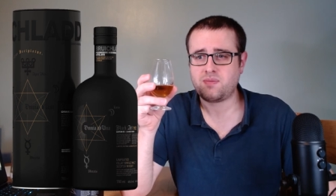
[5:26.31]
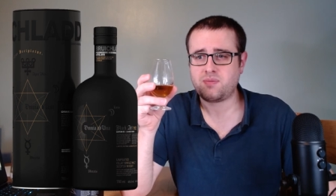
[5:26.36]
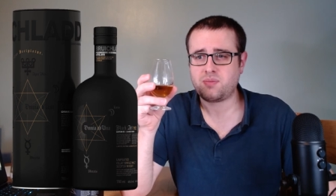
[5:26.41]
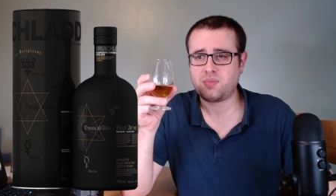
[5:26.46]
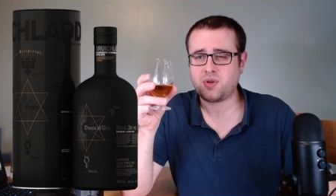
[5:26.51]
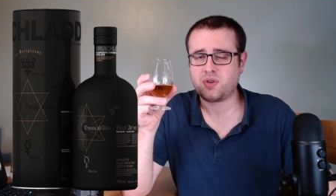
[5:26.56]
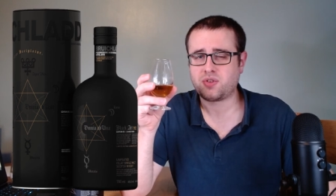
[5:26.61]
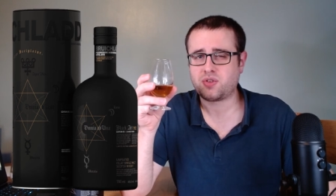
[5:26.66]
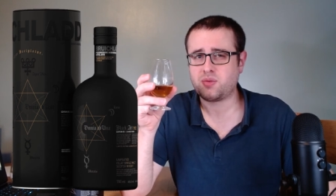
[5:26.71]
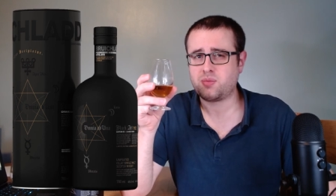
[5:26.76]

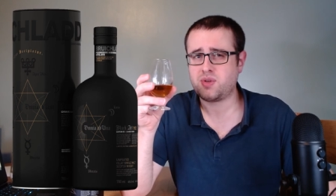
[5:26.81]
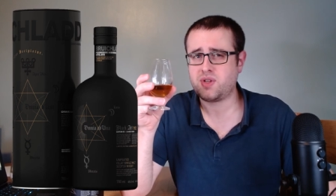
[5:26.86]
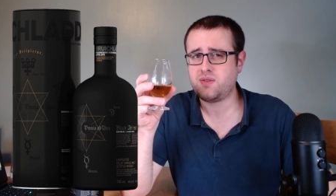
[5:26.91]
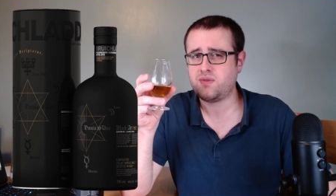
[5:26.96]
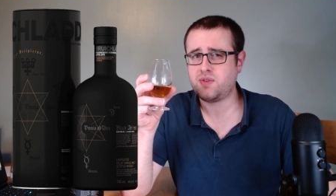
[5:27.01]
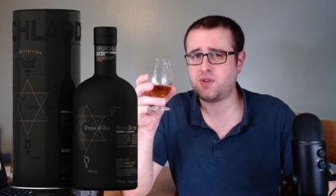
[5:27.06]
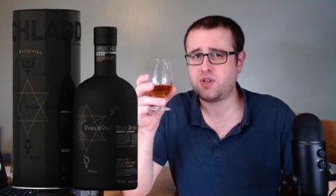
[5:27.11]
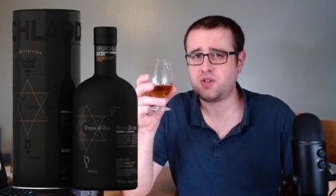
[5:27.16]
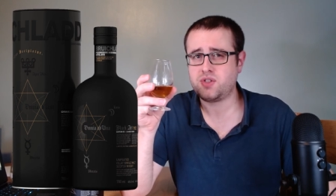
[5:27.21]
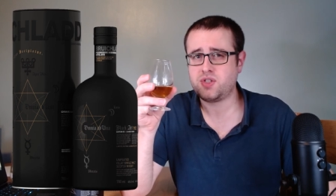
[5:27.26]
possibly
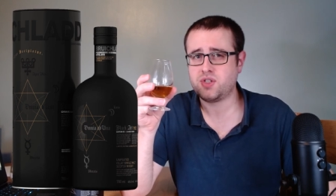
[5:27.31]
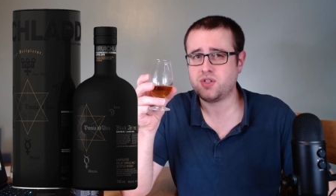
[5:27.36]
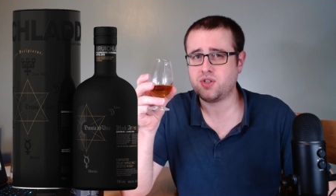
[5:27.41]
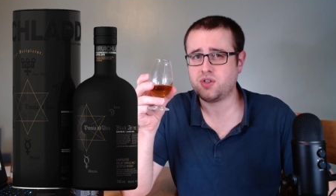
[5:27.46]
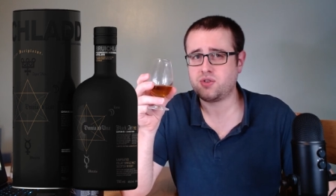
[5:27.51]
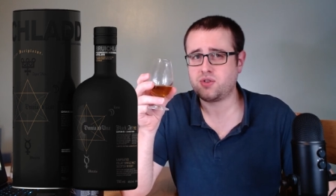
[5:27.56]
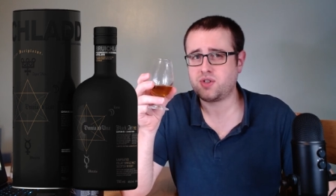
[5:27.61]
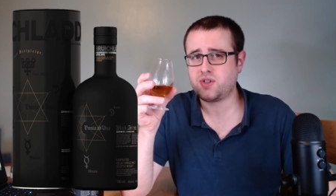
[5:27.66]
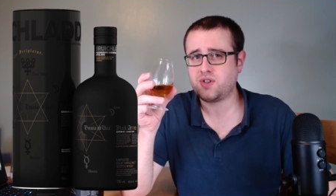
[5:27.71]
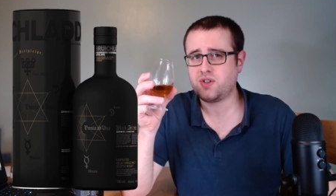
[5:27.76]
virgin
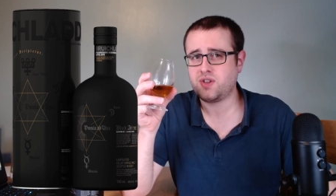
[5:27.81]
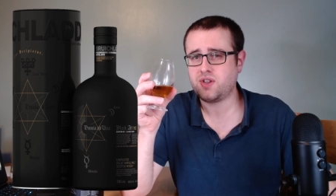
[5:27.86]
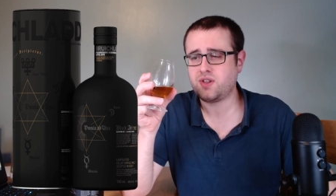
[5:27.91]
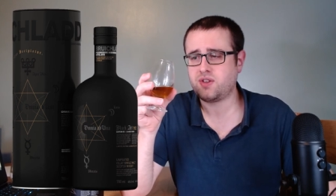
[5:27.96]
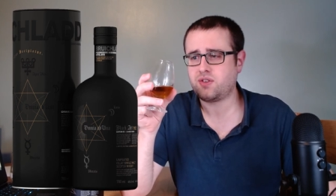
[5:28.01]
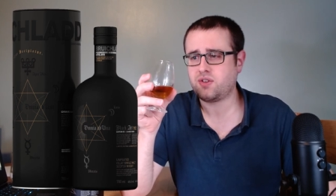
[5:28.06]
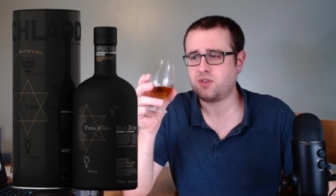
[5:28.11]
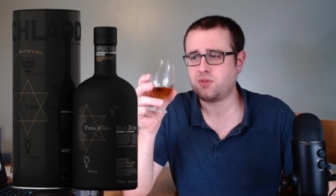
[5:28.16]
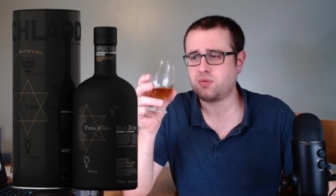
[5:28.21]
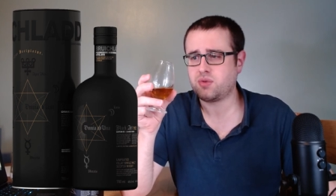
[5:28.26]
oak to
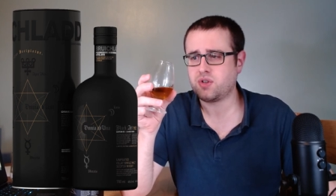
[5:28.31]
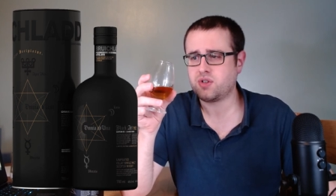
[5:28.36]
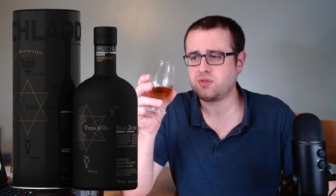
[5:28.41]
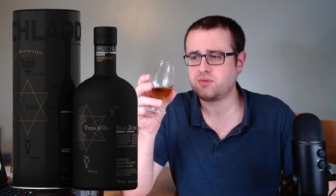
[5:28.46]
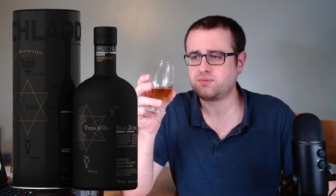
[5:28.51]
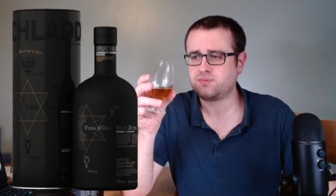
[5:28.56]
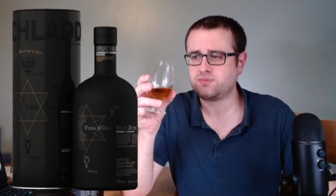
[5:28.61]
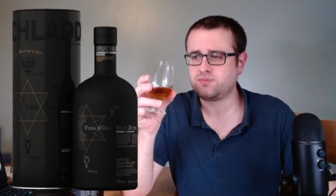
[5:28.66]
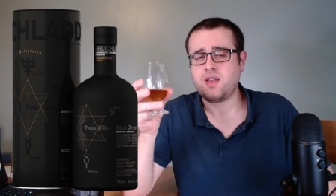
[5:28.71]
this as well.